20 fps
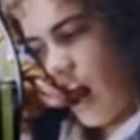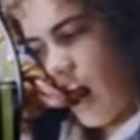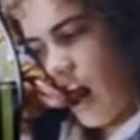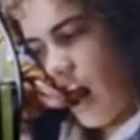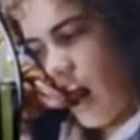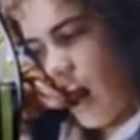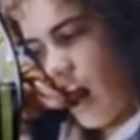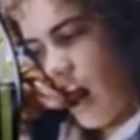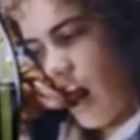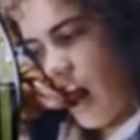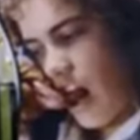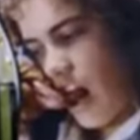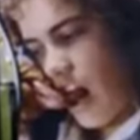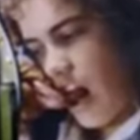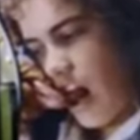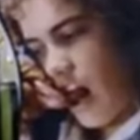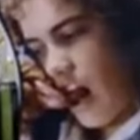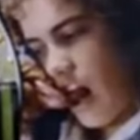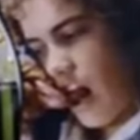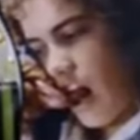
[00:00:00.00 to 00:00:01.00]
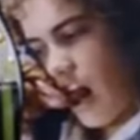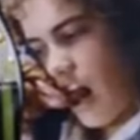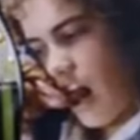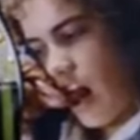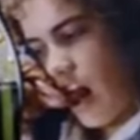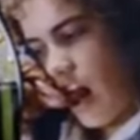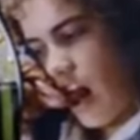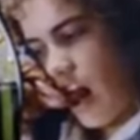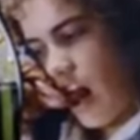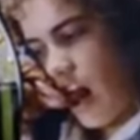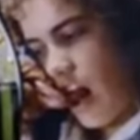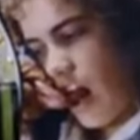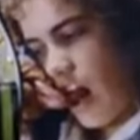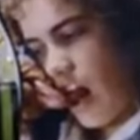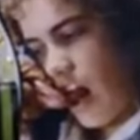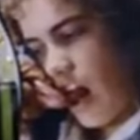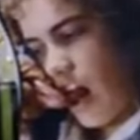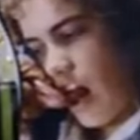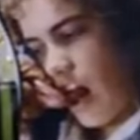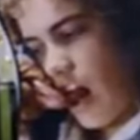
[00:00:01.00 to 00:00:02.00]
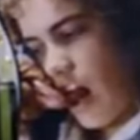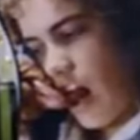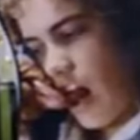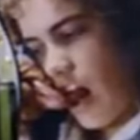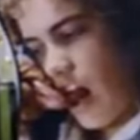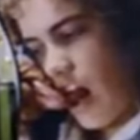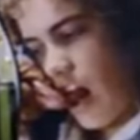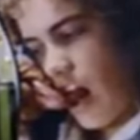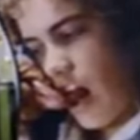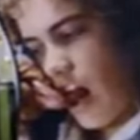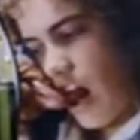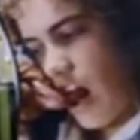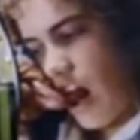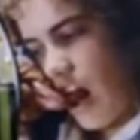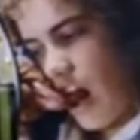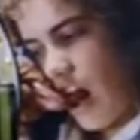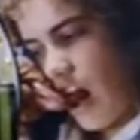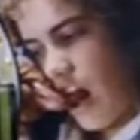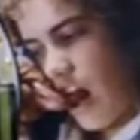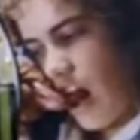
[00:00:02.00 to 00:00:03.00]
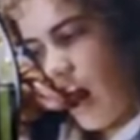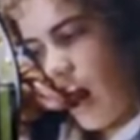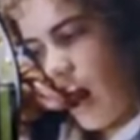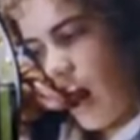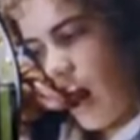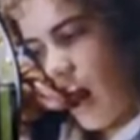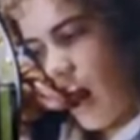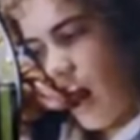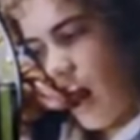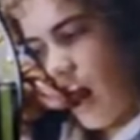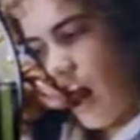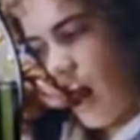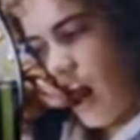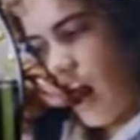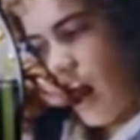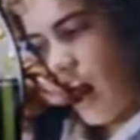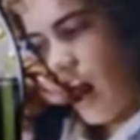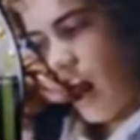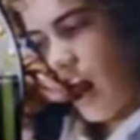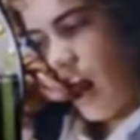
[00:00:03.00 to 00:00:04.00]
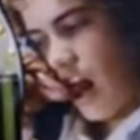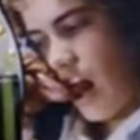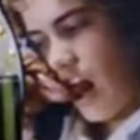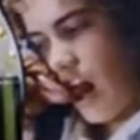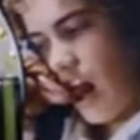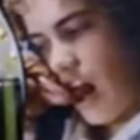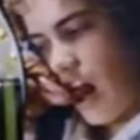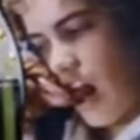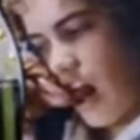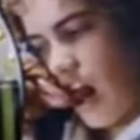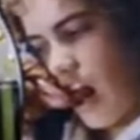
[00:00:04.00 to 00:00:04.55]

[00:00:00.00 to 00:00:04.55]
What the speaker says: No words are spoken by the person on screen.